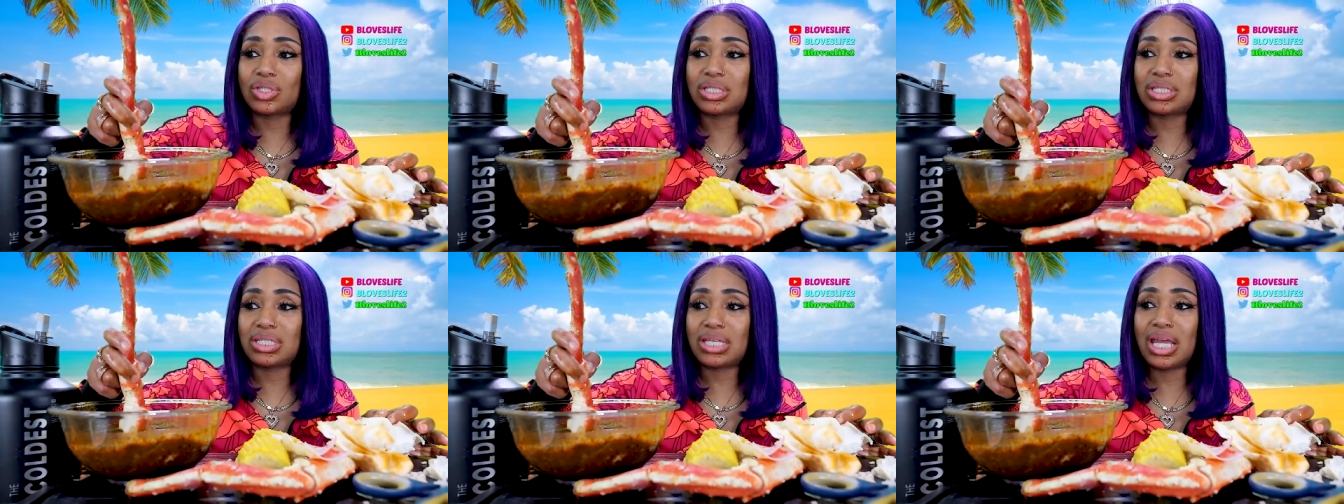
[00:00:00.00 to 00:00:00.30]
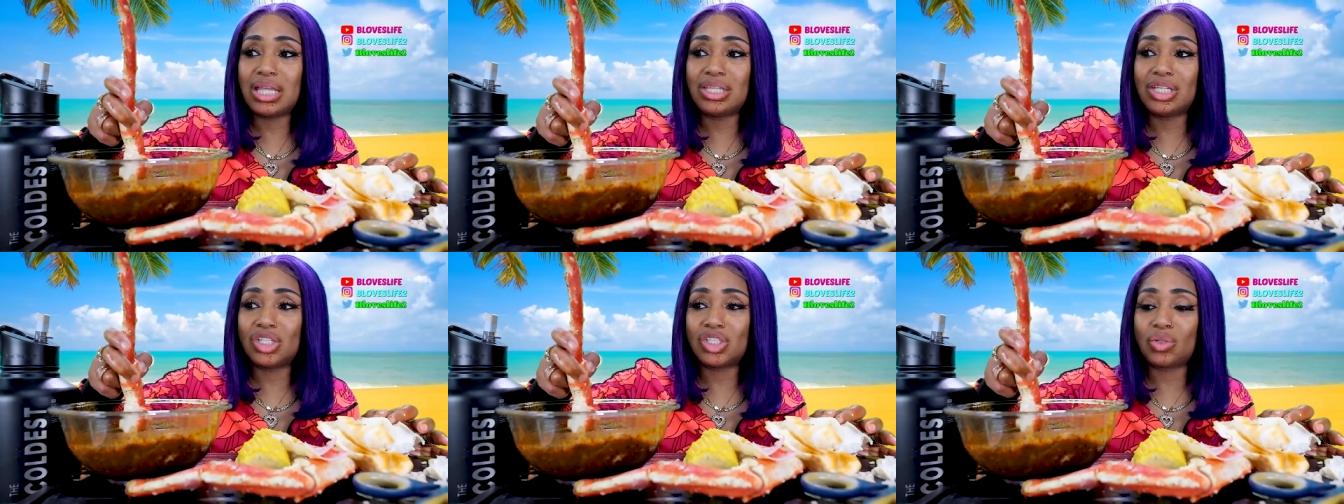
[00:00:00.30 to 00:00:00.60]

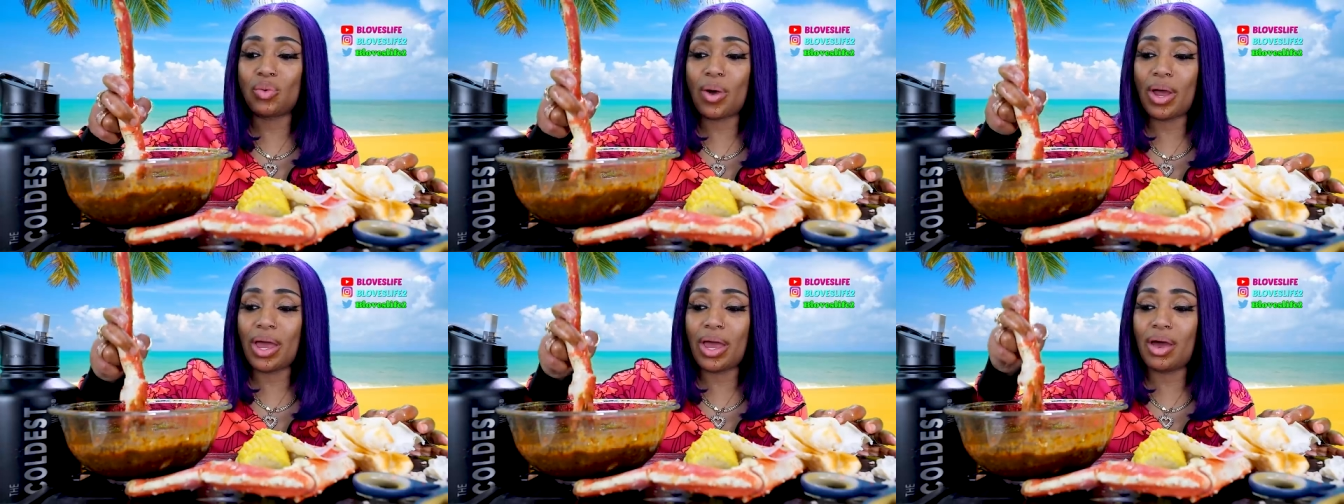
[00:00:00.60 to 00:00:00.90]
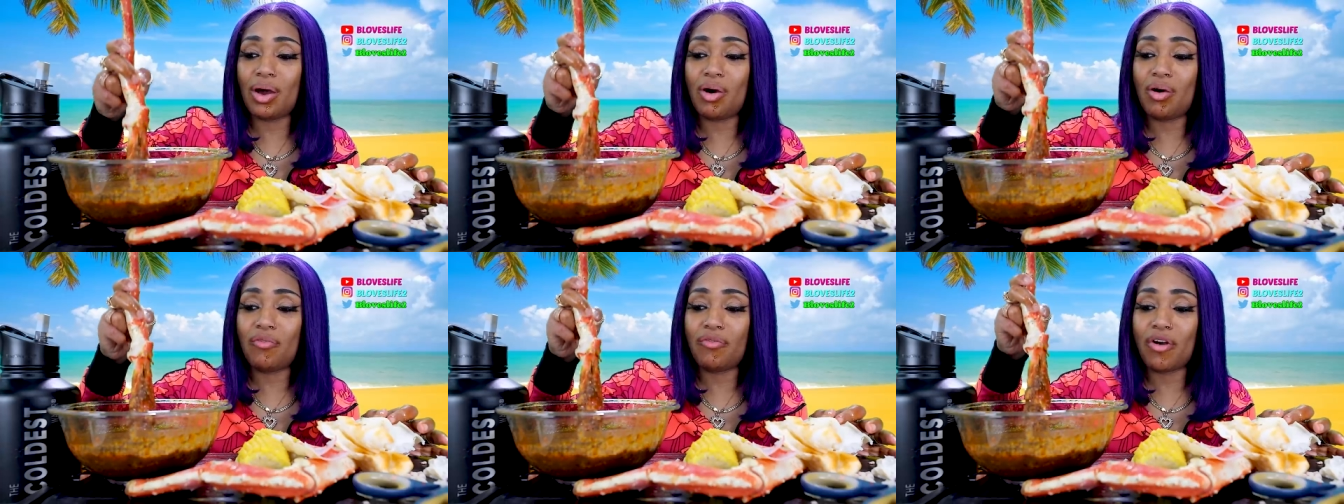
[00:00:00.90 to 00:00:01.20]
10 to
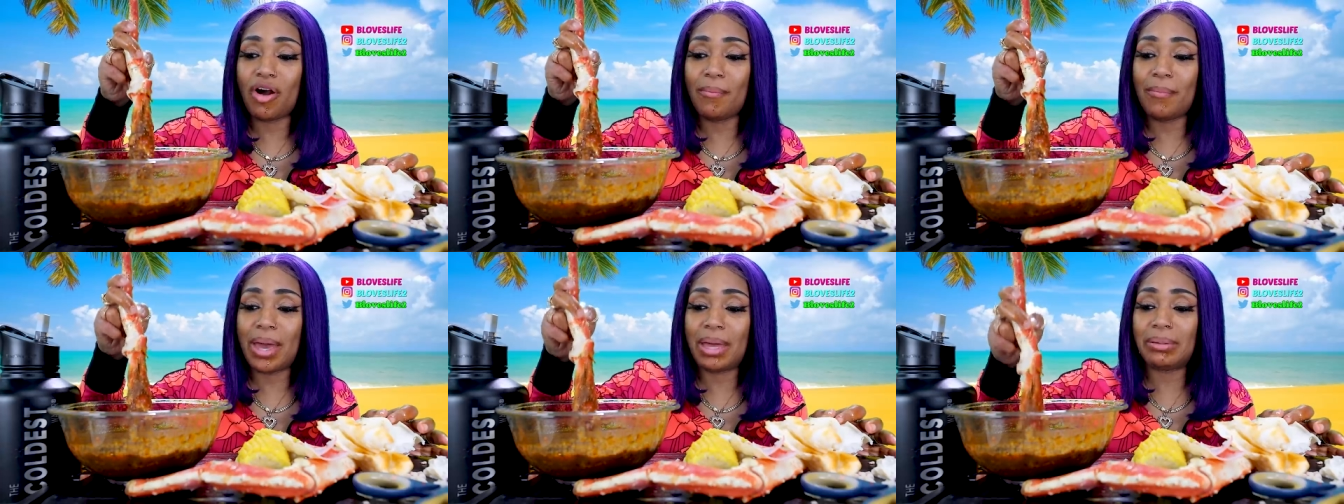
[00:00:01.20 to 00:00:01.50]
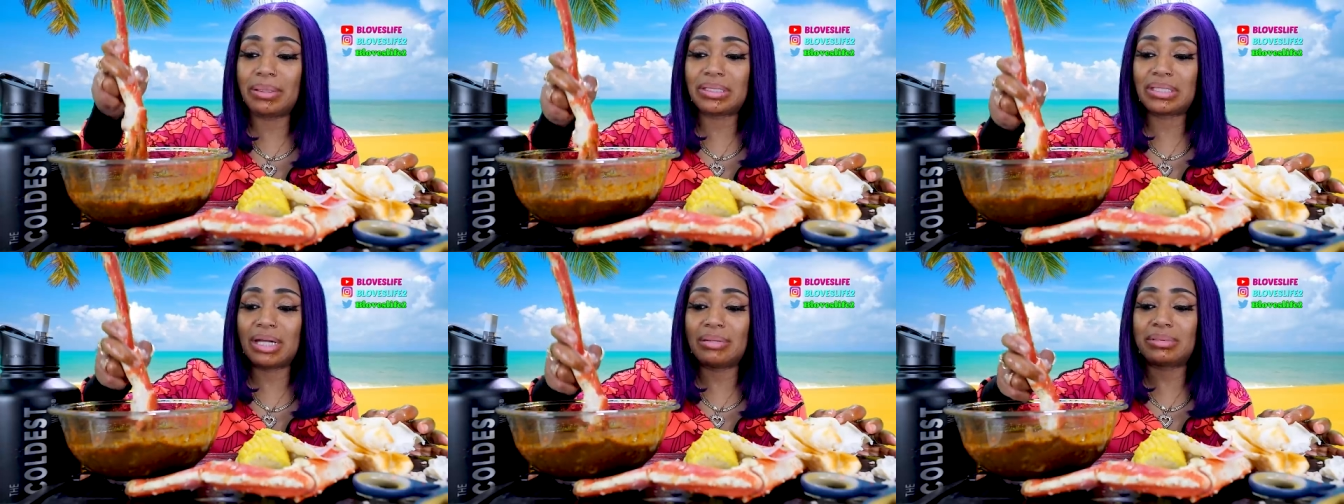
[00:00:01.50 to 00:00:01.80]
12 or
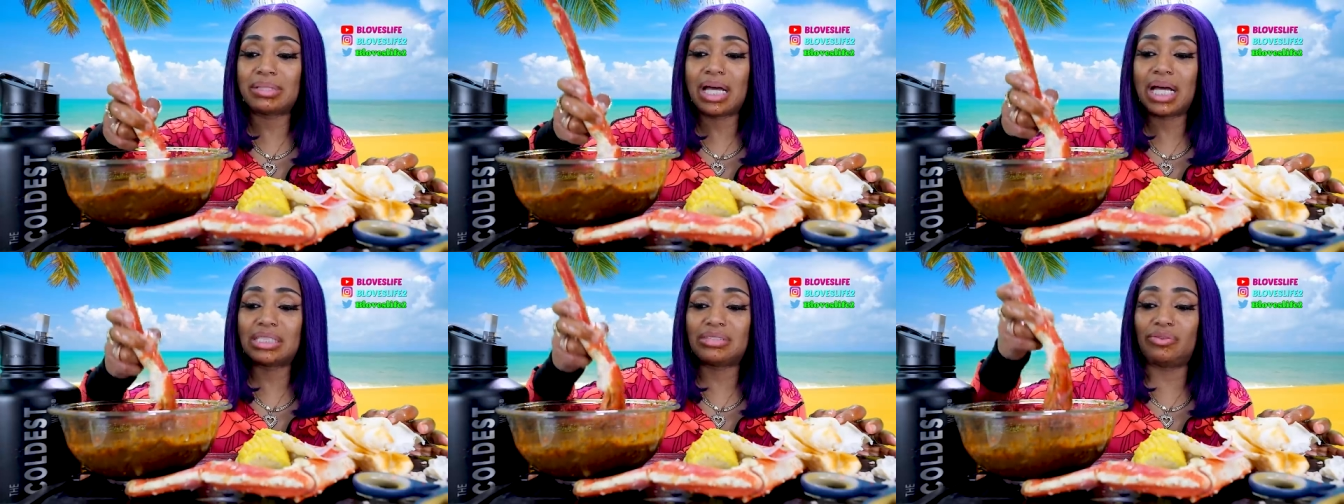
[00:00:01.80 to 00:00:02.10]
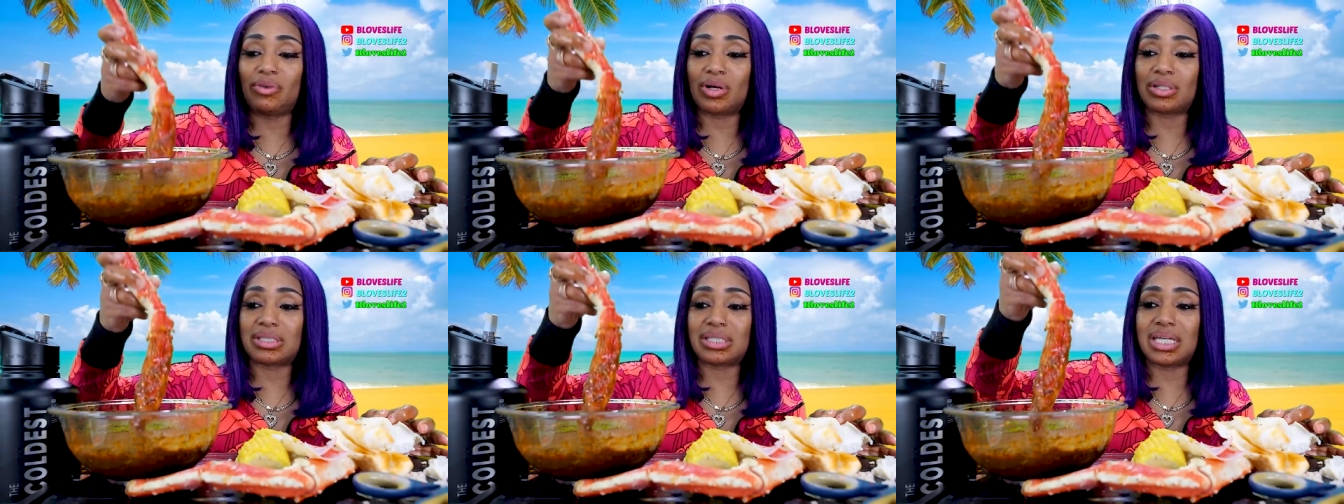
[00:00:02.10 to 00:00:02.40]
maybe sometimes
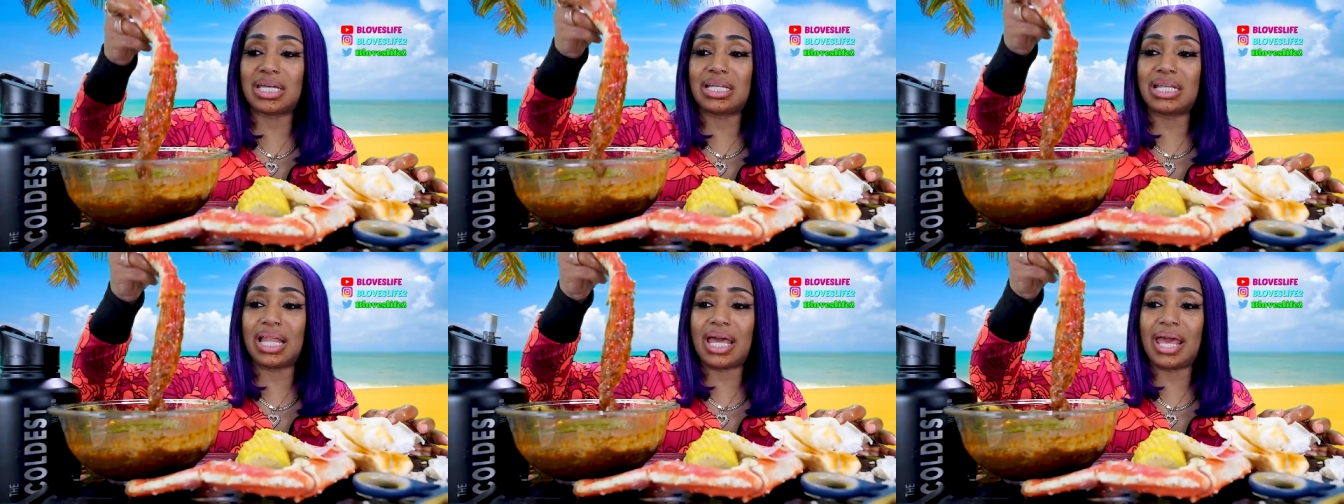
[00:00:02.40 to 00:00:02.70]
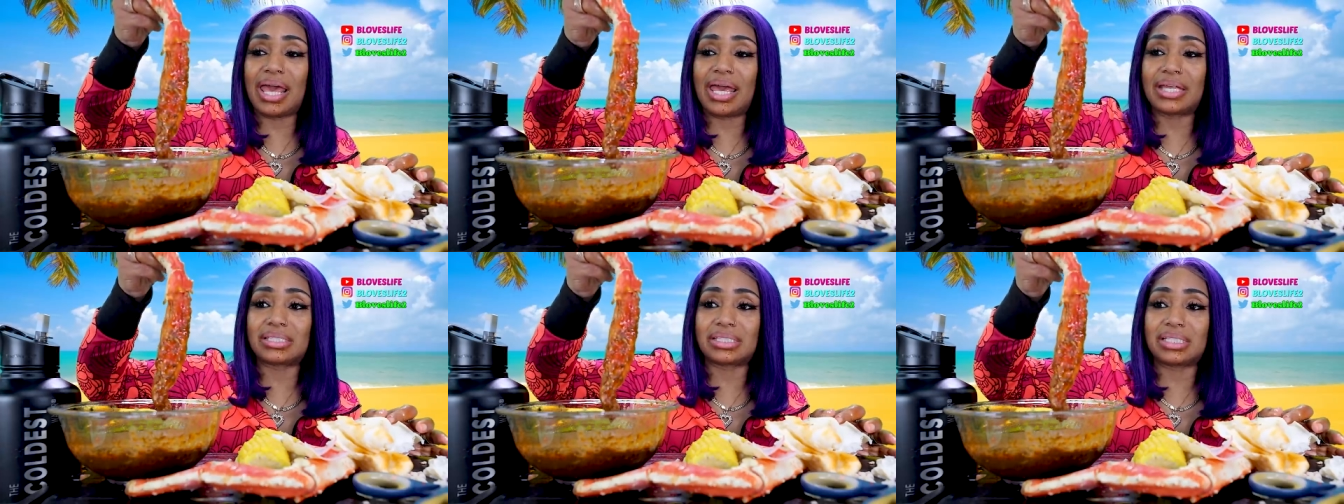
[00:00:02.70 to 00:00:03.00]
14
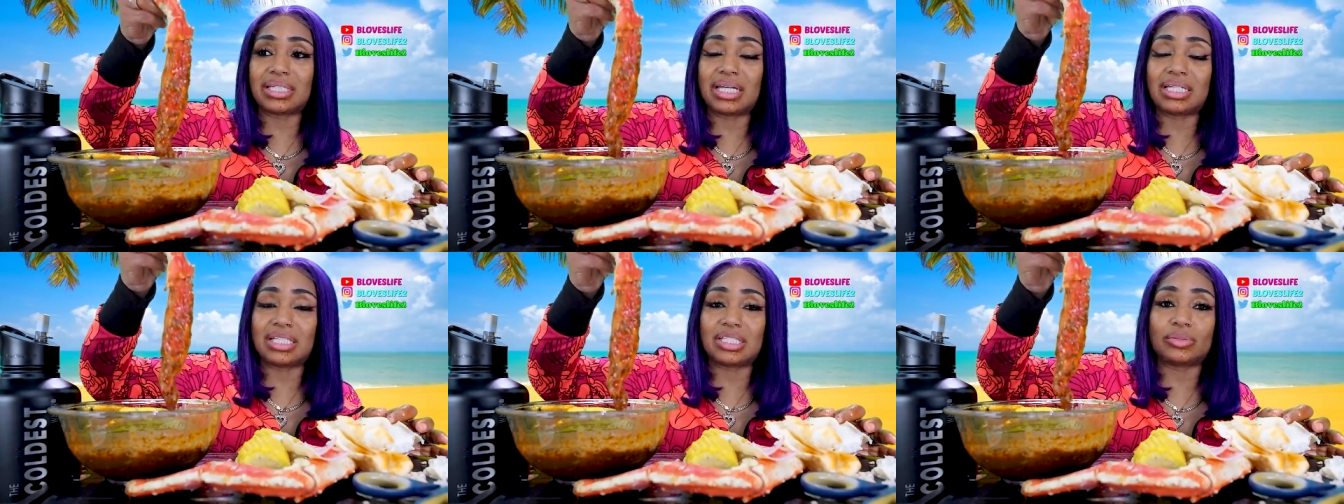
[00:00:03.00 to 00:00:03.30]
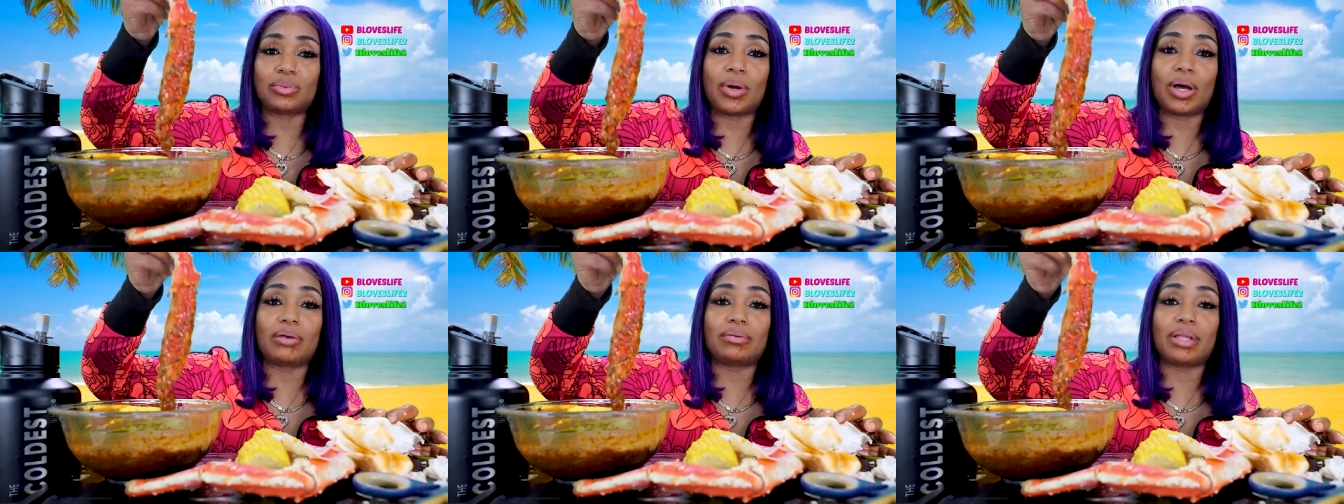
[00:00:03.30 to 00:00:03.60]
legs, 10 to
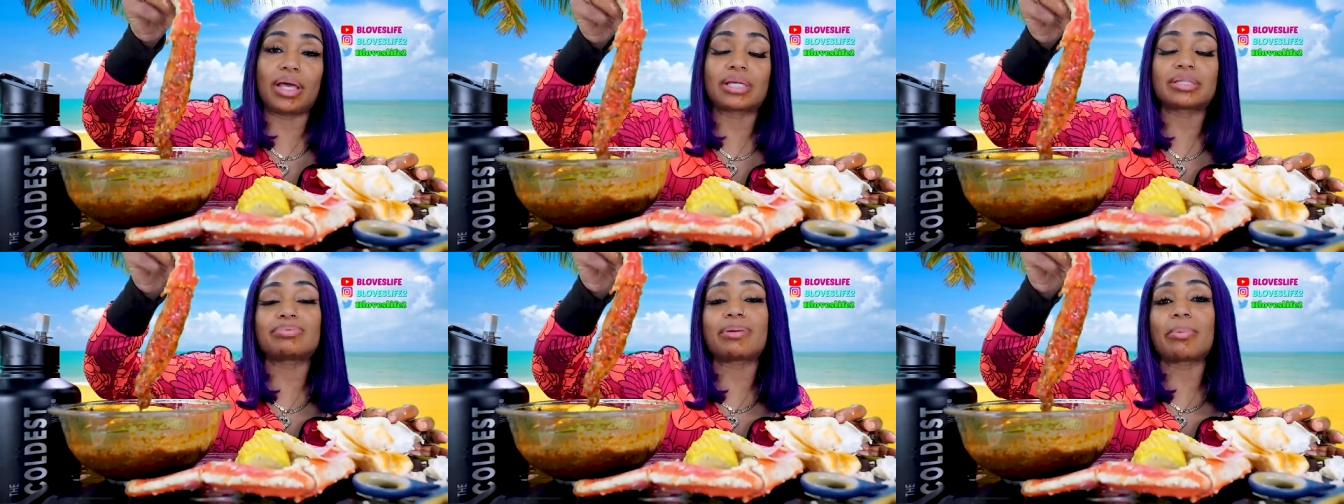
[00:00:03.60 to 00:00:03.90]
12 legs,